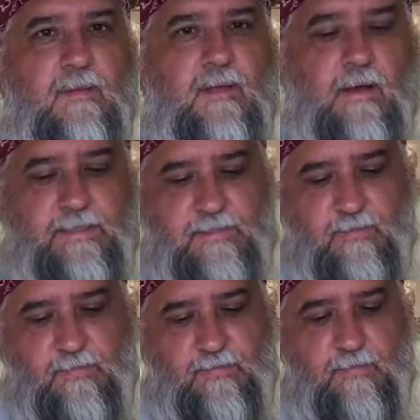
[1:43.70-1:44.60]
Alright,
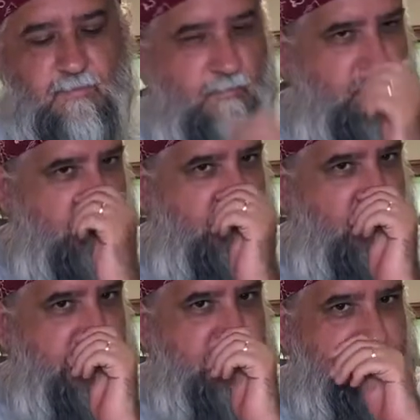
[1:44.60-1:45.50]
so
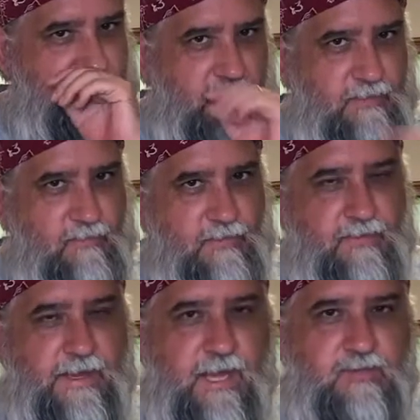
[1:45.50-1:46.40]
before we get started with
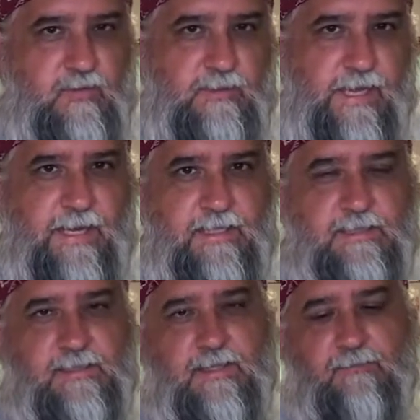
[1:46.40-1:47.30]
the actual
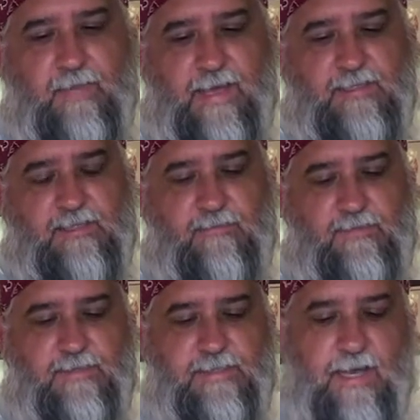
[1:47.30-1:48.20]
lettuce, the base
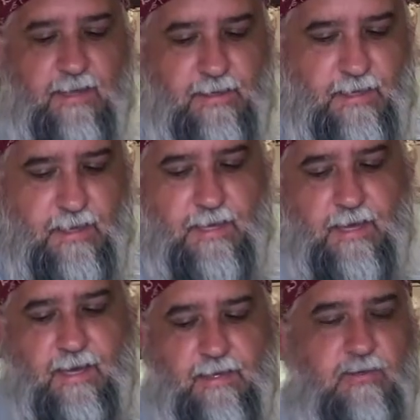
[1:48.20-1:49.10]
of the salad,
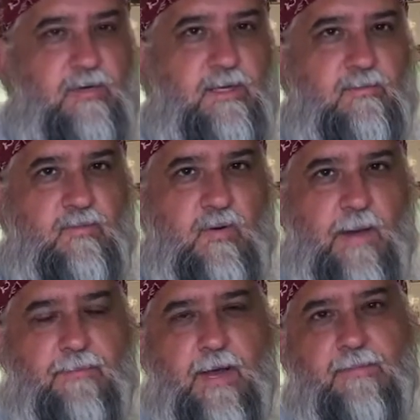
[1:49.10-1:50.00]
you can
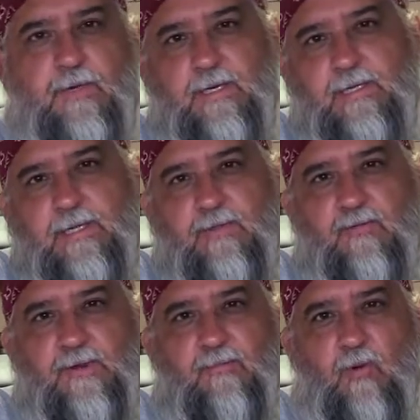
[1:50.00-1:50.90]
prep up. You're going to need
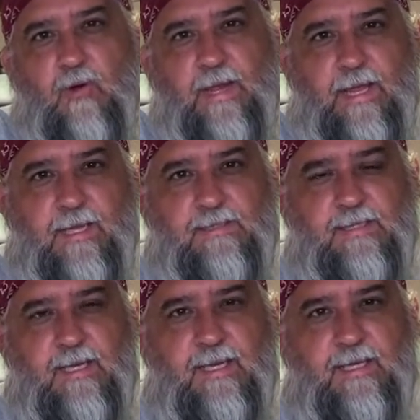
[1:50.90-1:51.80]
3 boiled
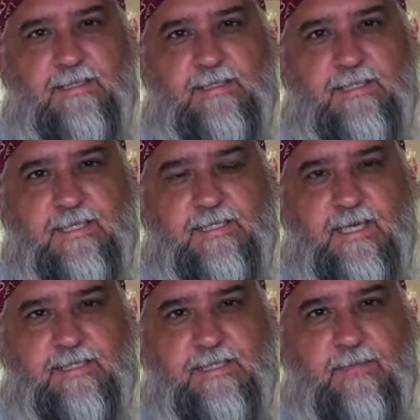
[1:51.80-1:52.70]
eggs and 6
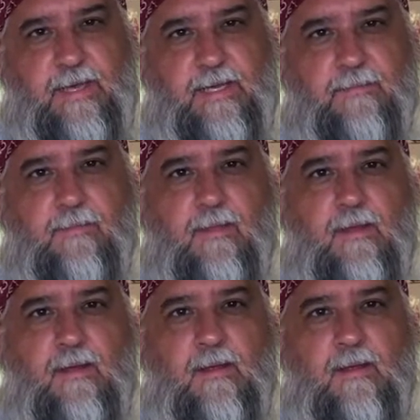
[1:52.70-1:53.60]
slices of bacon.
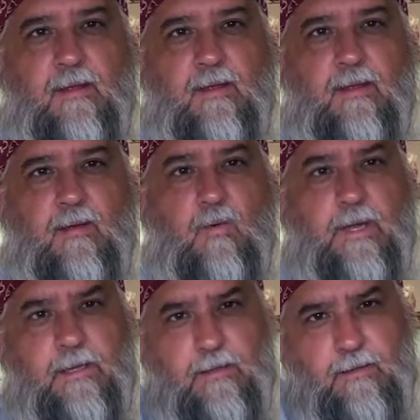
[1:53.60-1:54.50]

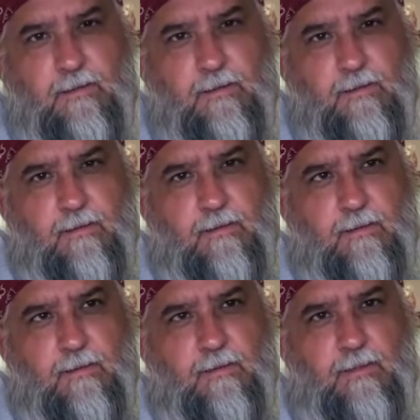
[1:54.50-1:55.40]
What?
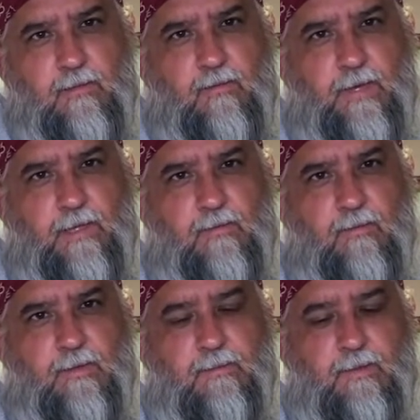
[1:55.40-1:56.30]
You ate
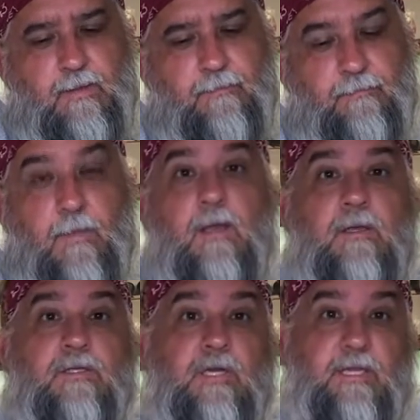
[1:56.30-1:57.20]
one?
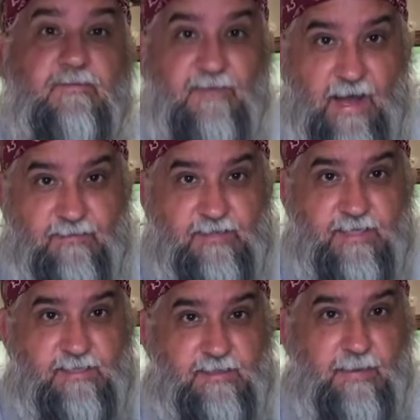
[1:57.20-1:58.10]
So you're going to need 5
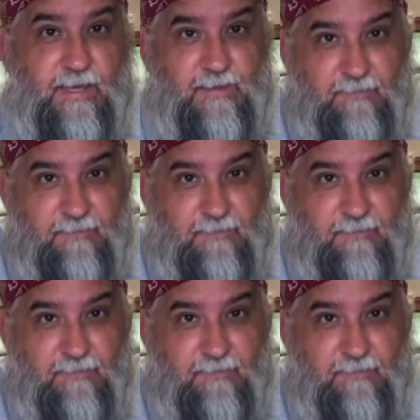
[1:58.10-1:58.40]
slices of bacon.